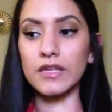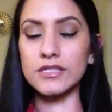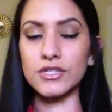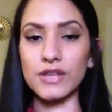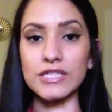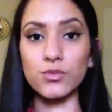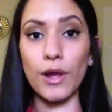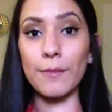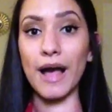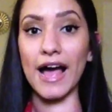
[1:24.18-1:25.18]
so that's
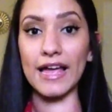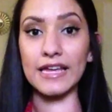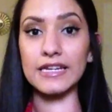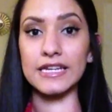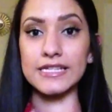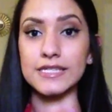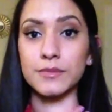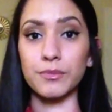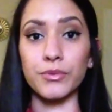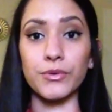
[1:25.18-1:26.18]
why mine is
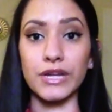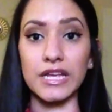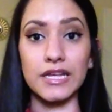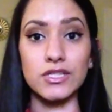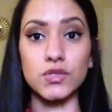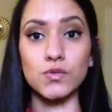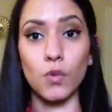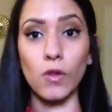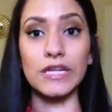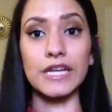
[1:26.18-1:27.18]
pretty
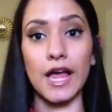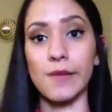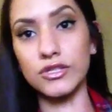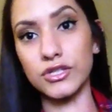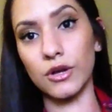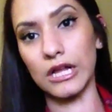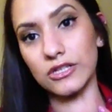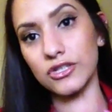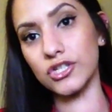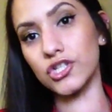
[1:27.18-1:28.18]
swollen up. So I'll
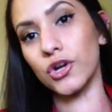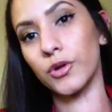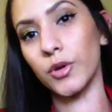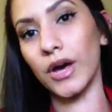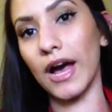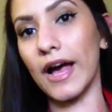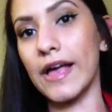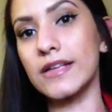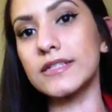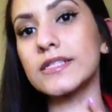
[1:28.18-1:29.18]
just show you
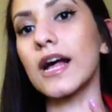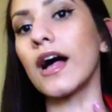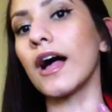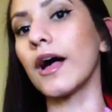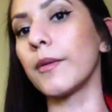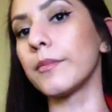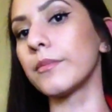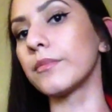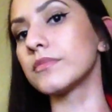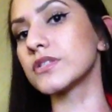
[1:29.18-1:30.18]
guys.
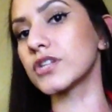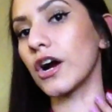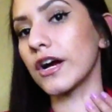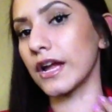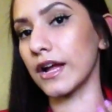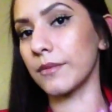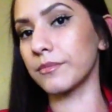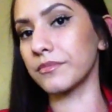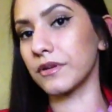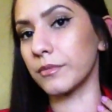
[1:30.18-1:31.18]
Sorry,
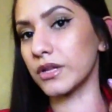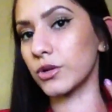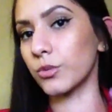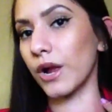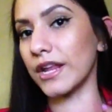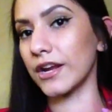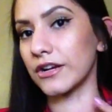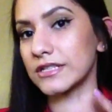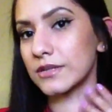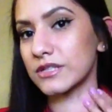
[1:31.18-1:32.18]
I'm a little red here
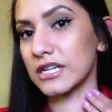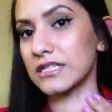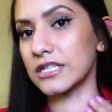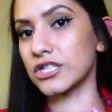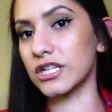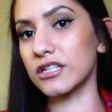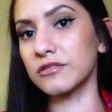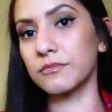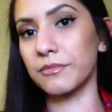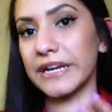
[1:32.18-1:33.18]
because I was like touching
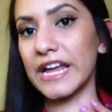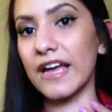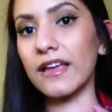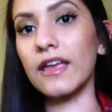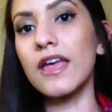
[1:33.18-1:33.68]
my neck.